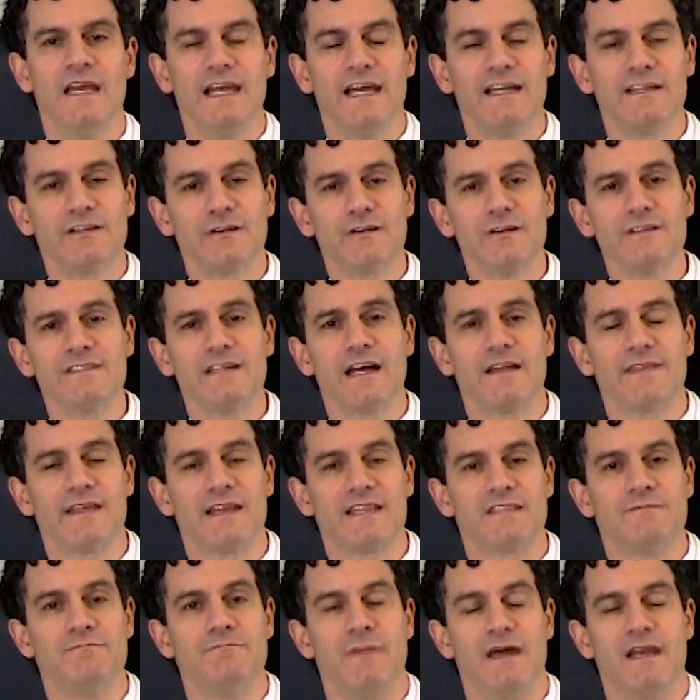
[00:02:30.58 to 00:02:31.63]
It turns out that
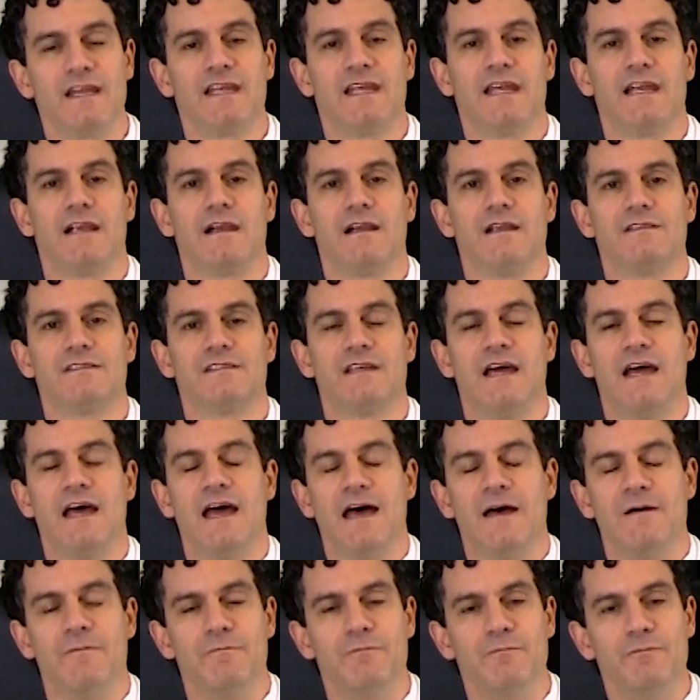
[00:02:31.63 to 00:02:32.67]
it's Medicare's
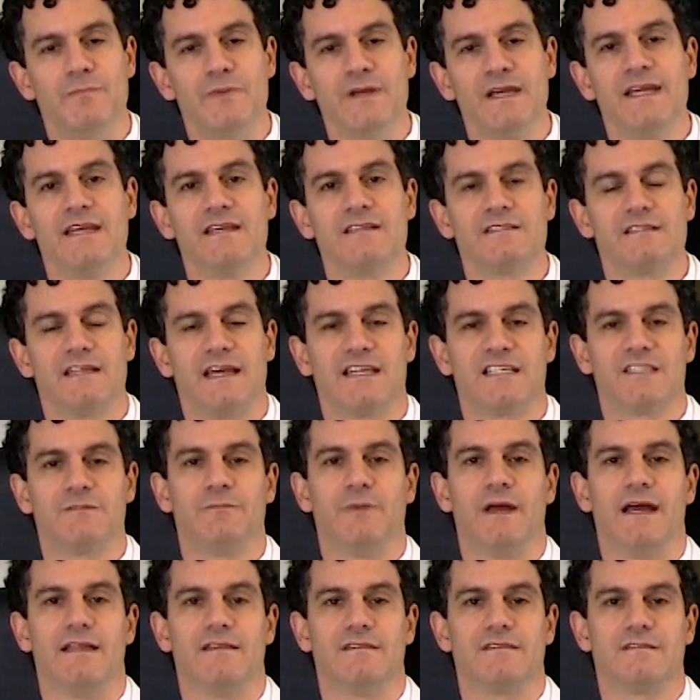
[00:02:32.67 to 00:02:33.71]
biggest
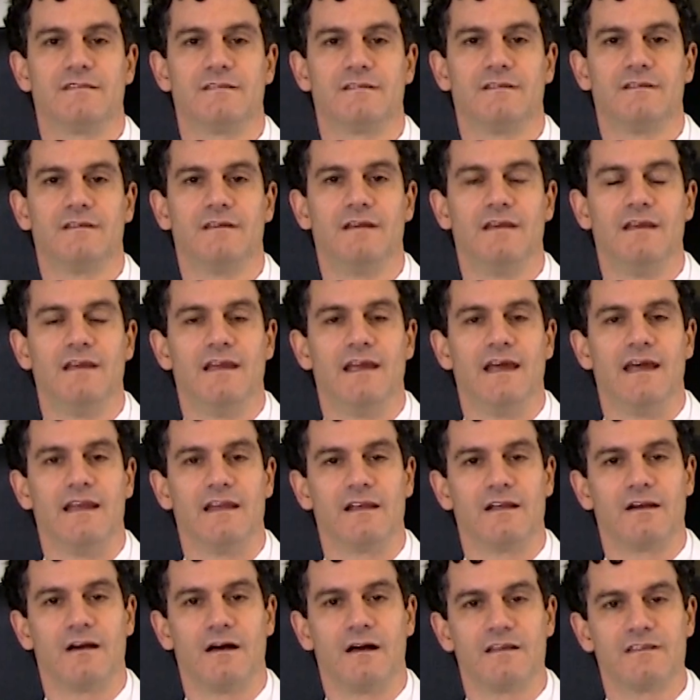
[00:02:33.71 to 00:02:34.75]
expense and
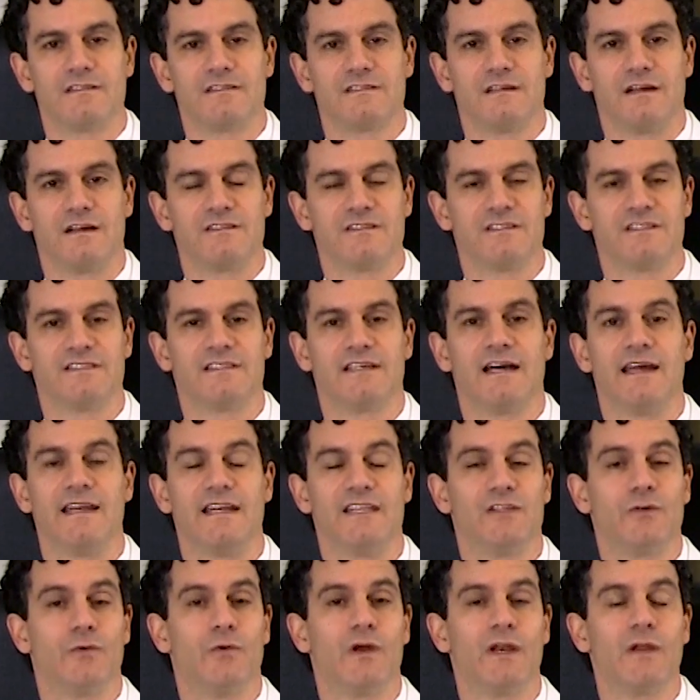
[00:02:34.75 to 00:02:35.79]
it costs our society
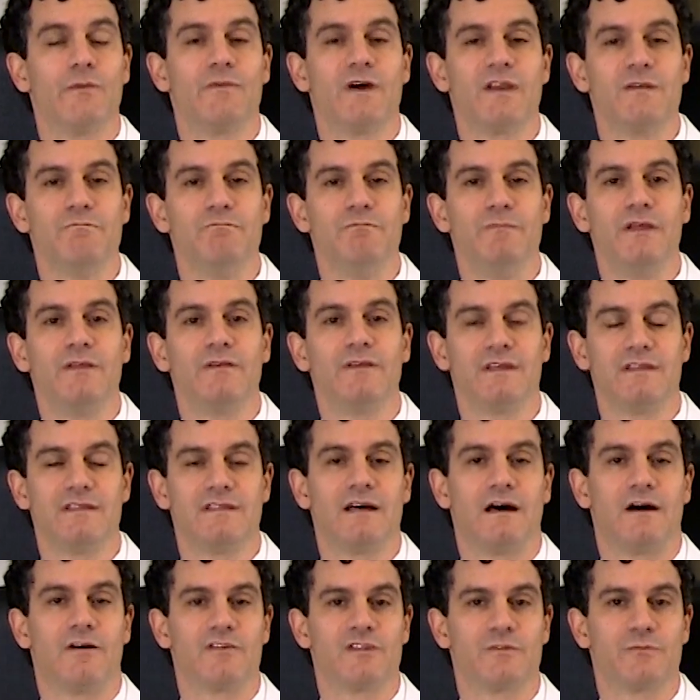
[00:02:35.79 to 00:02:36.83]
$21 billion
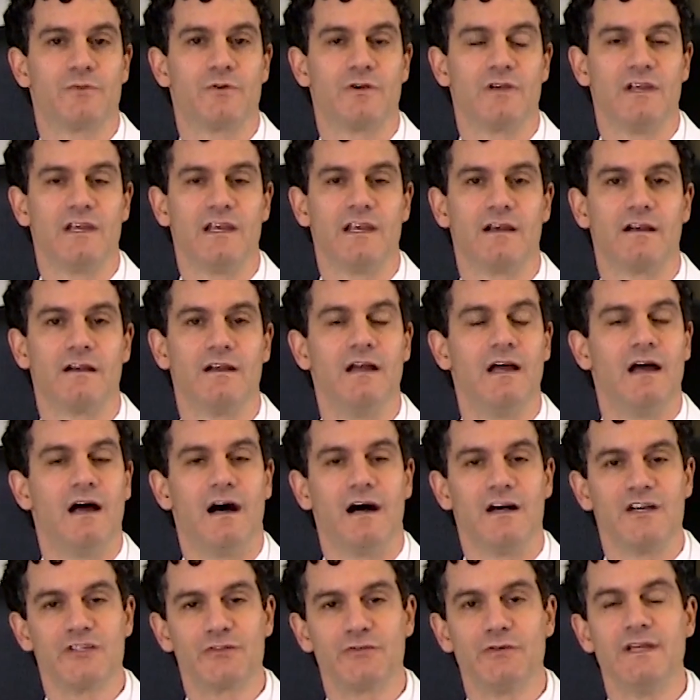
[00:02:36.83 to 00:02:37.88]
per year
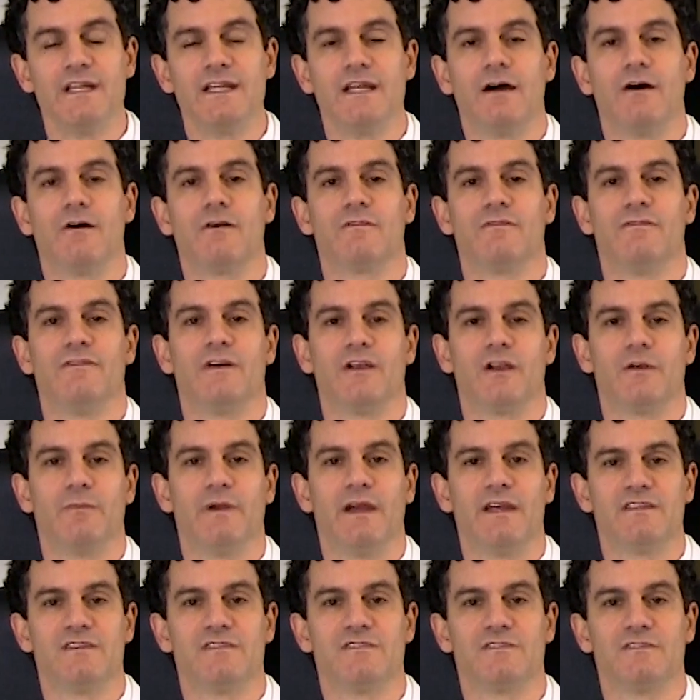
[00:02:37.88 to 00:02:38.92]
on treating heart failure
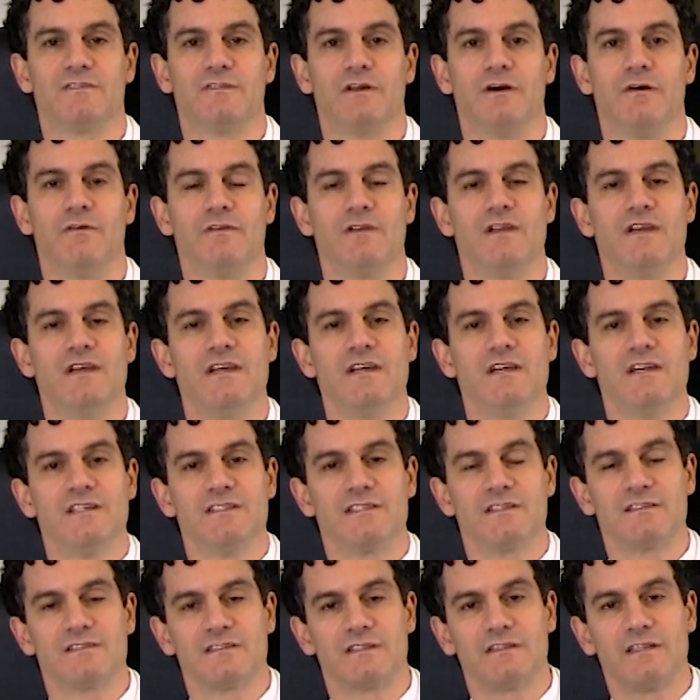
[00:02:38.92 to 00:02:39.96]
patients alone.
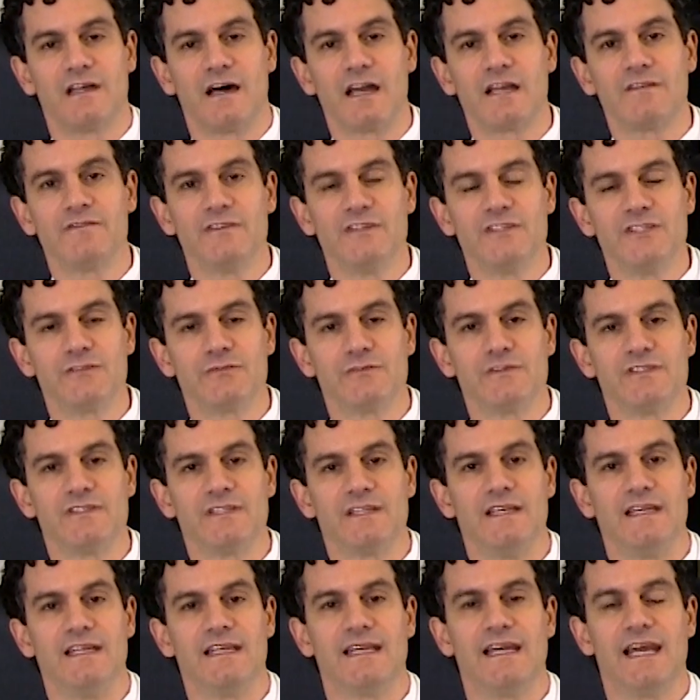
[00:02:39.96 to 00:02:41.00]
So there's a lot of interest
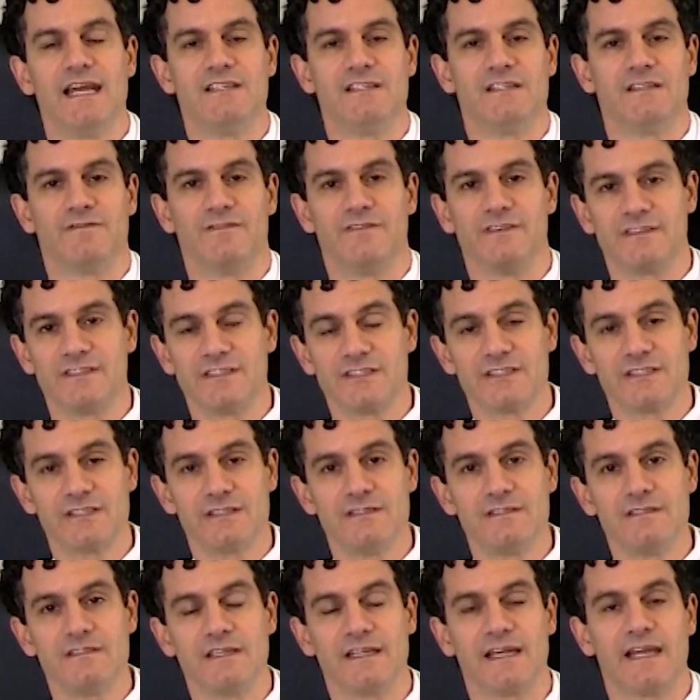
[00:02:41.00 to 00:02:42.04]
in engaging
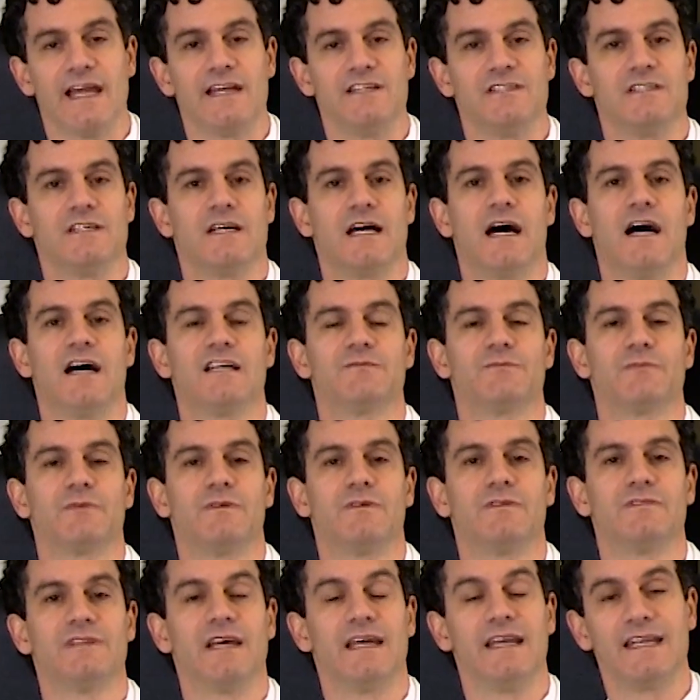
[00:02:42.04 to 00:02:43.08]
physicians, engaging
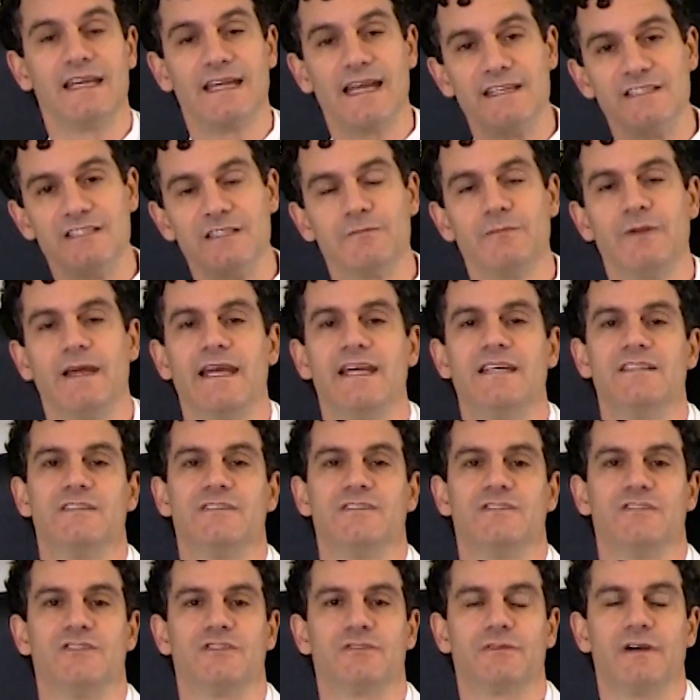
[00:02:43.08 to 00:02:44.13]
hospitals, and engaging
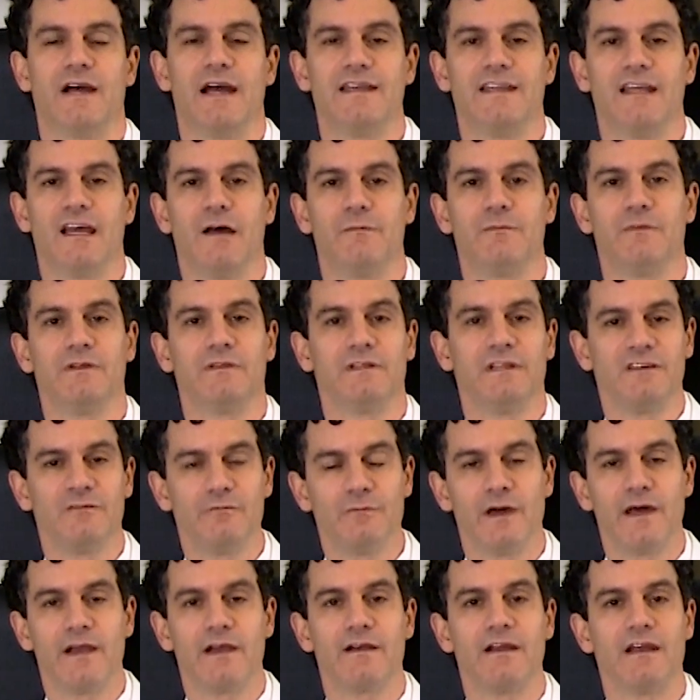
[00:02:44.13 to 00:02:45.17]
patients in trying to help you live
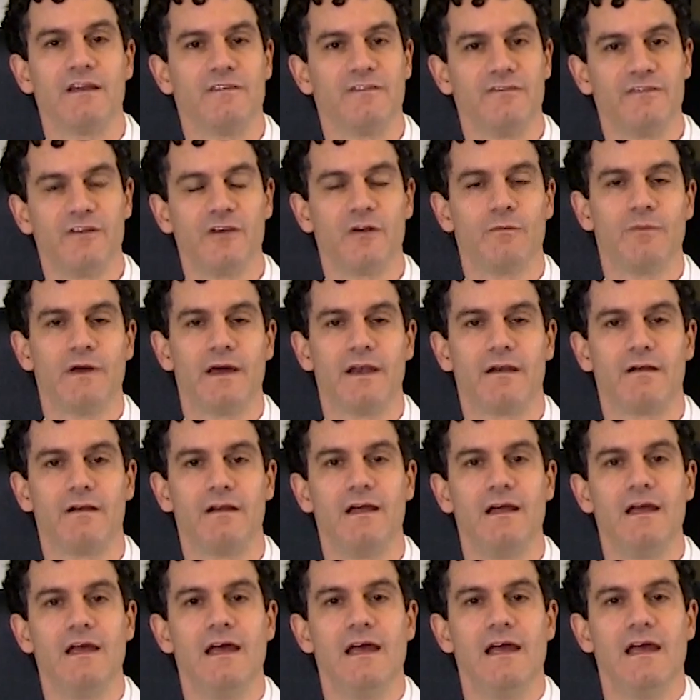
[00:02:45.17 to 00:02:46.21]
better and feel
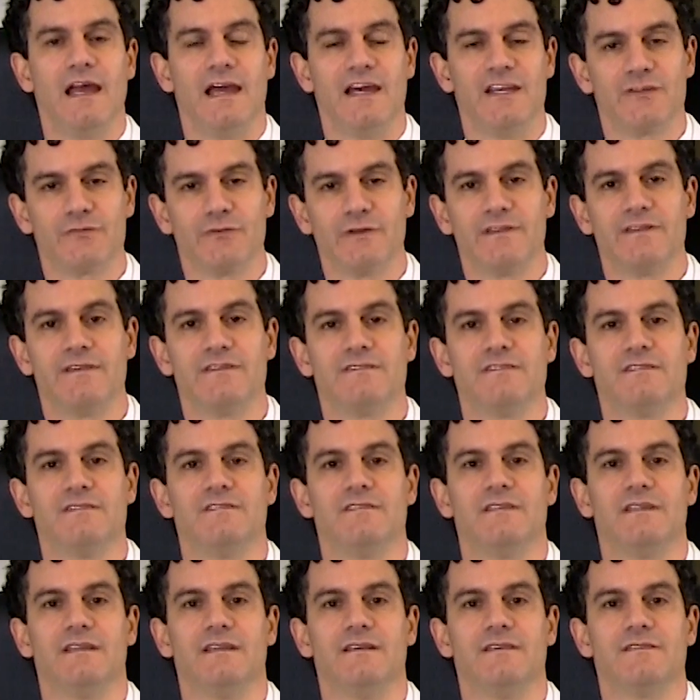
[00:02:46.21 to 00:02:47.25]
better and treat this
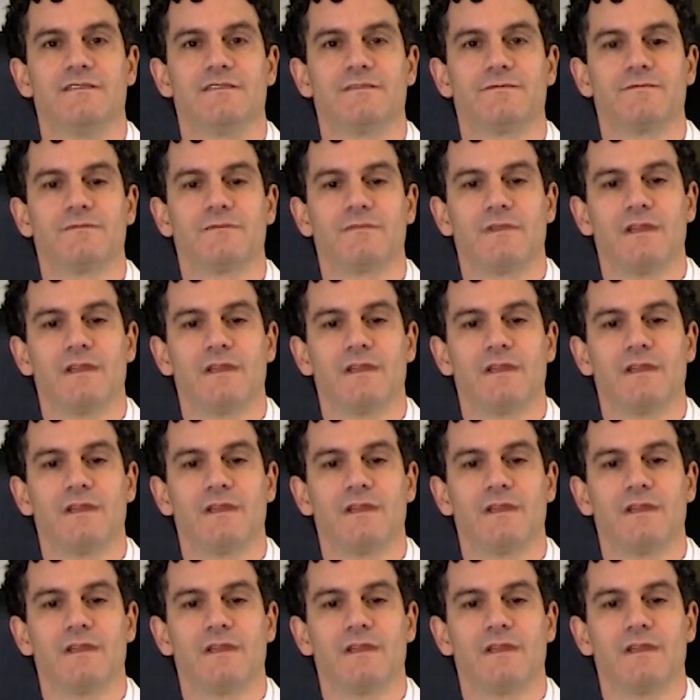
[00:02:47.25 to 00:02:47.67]
disease.